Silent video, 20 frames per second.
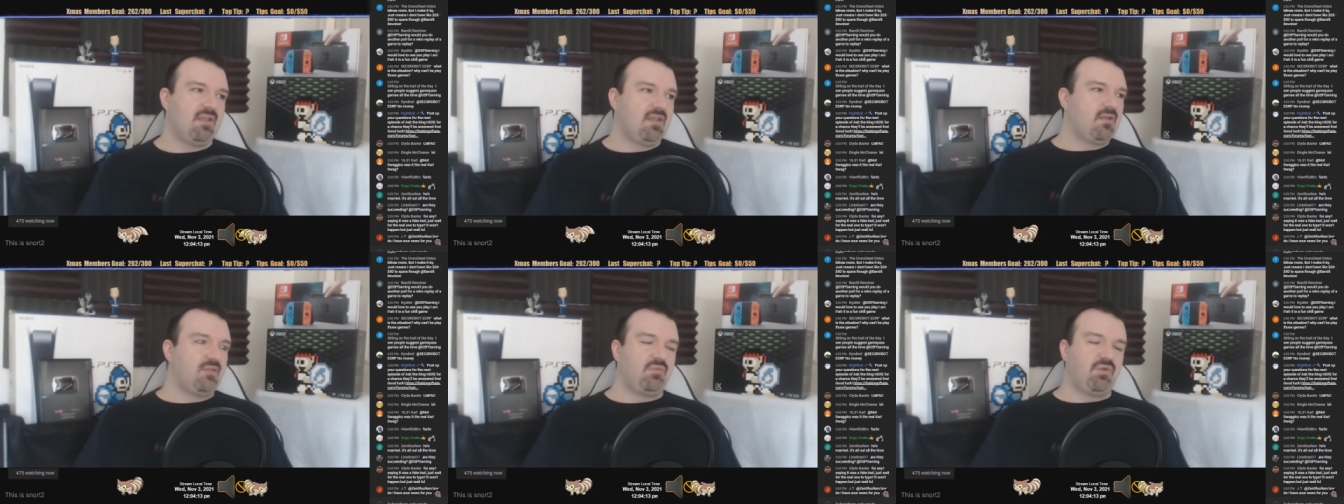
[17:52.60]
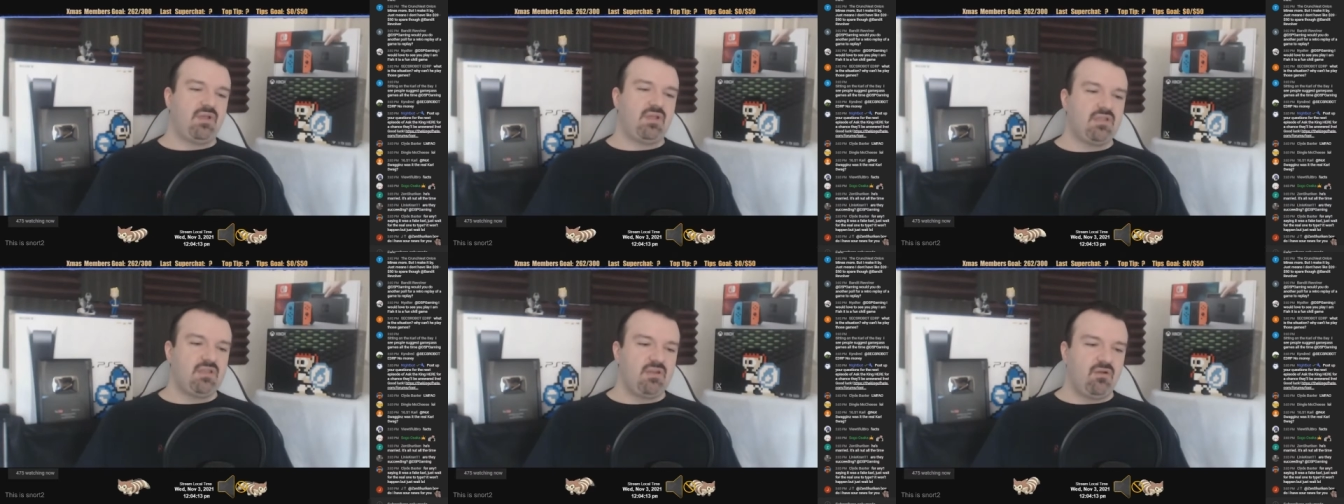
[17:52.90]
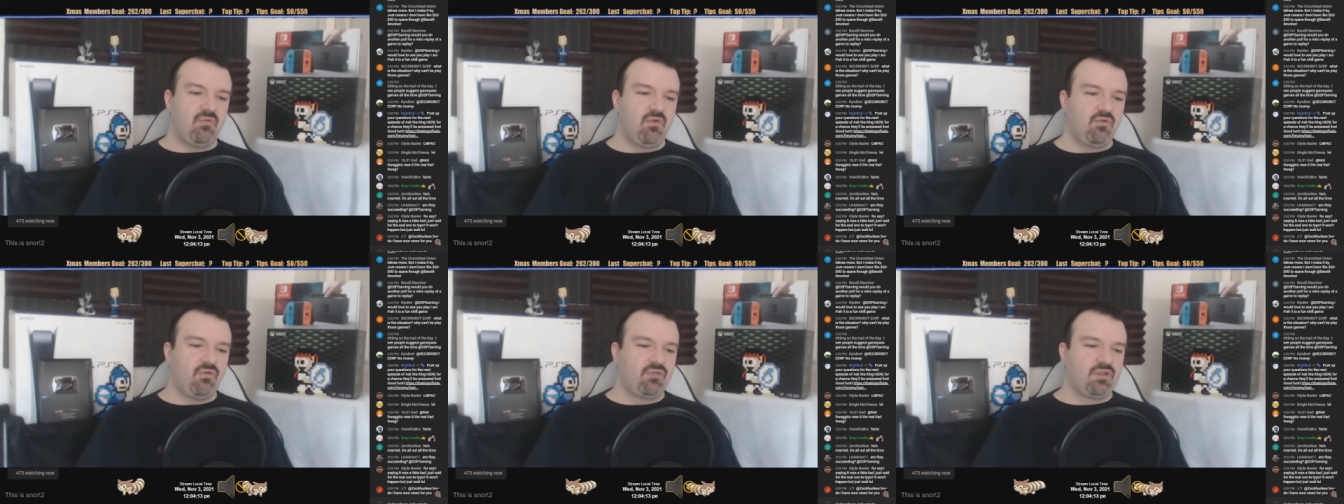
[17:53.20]
but you know,
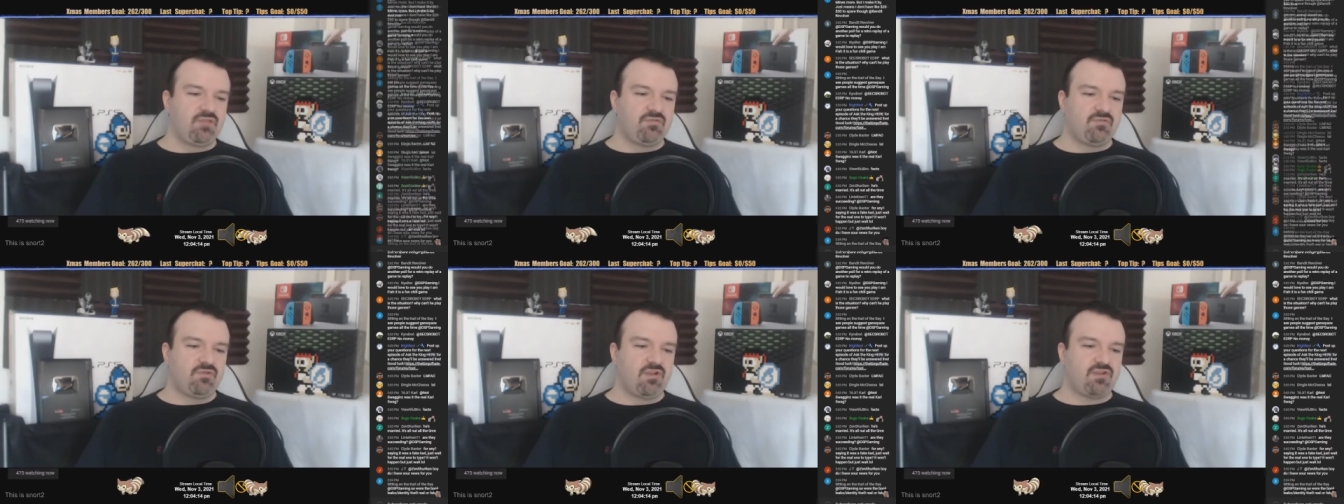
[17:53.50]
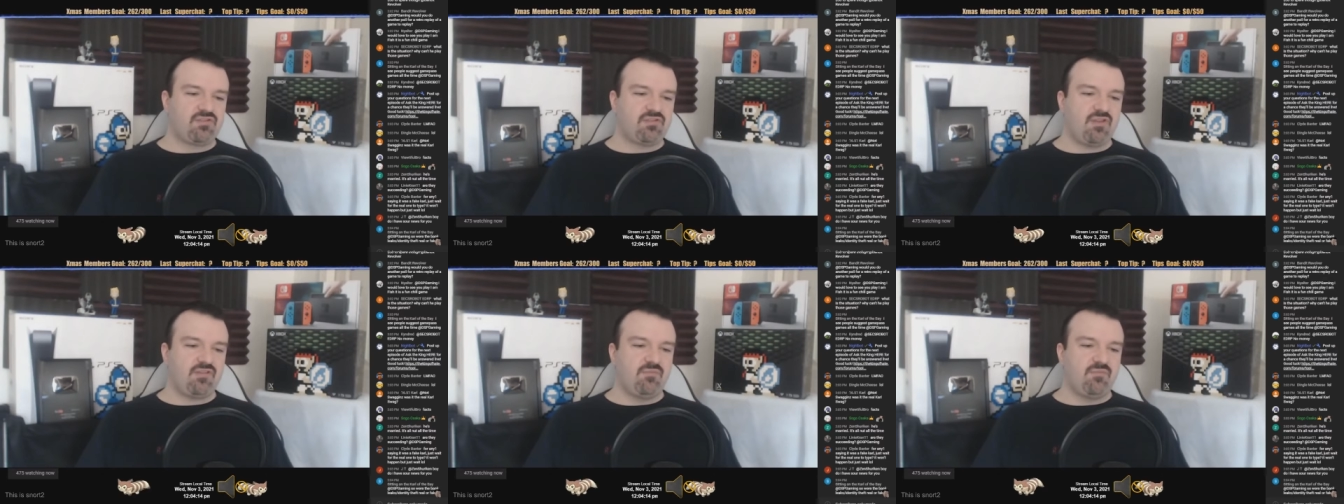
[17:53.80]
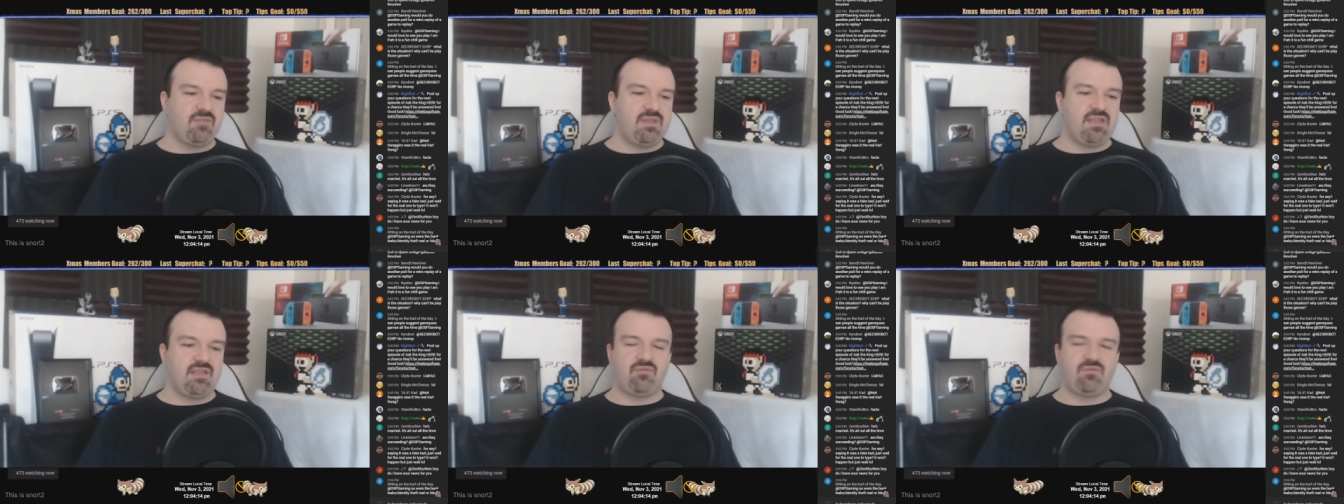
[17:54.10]
what really frustrates
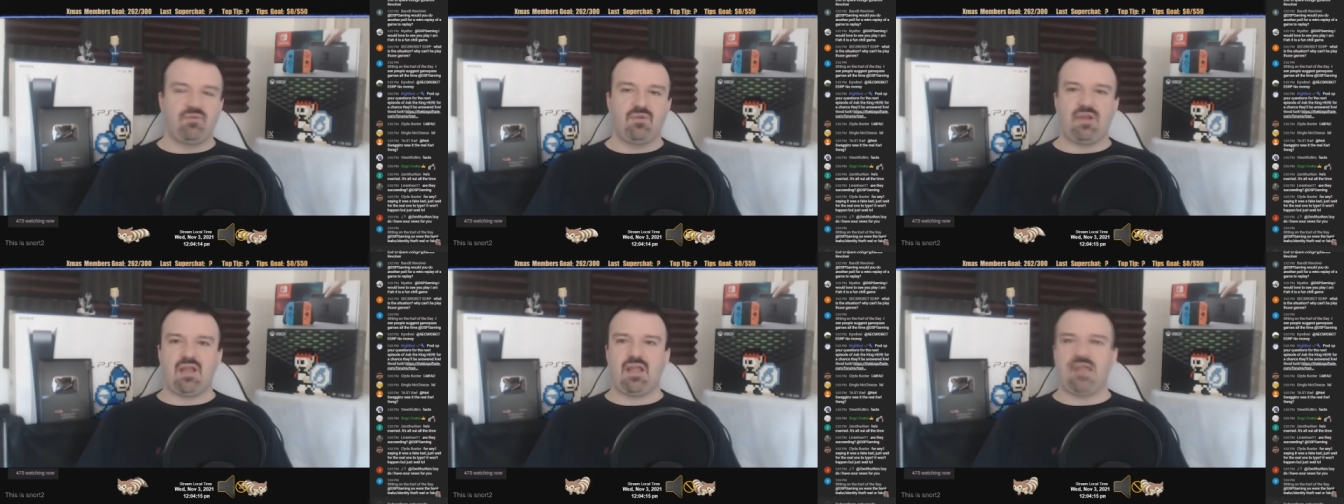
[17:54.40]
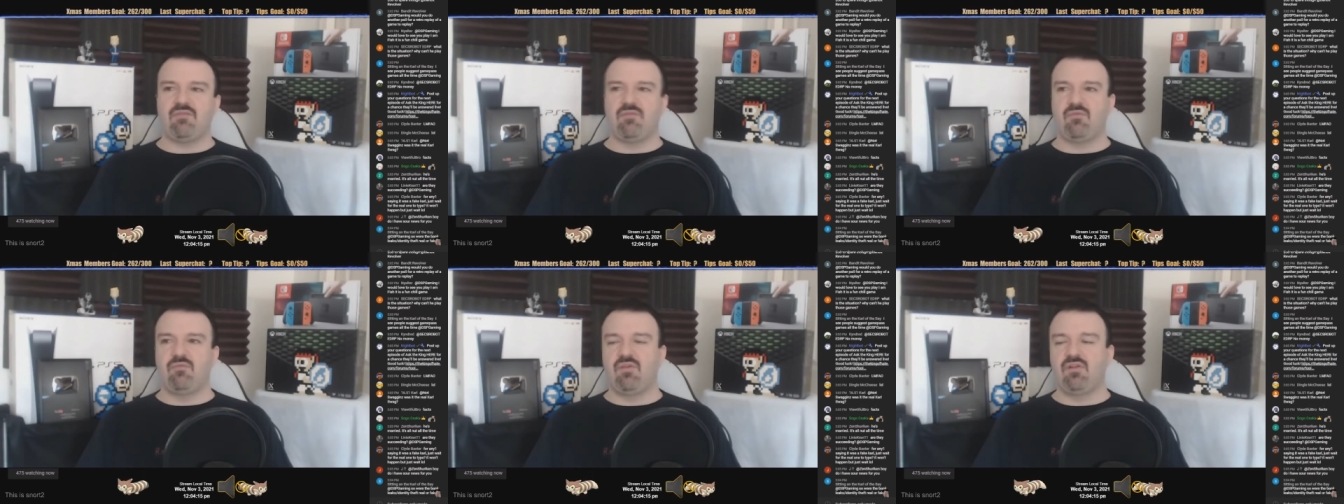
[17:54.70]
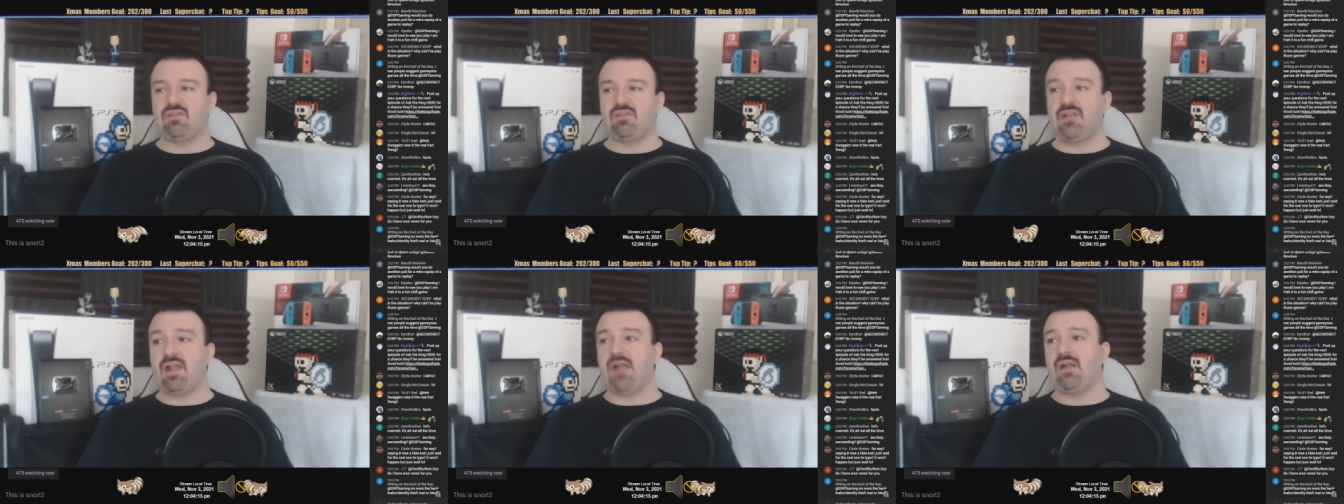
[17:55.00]
me is when I have a
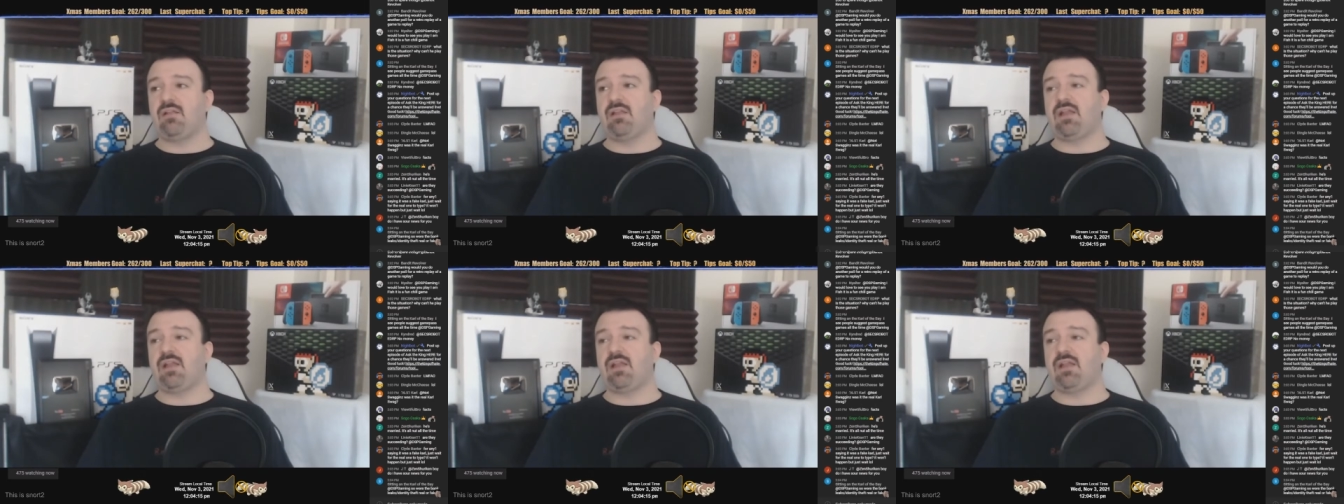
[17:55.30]
month now,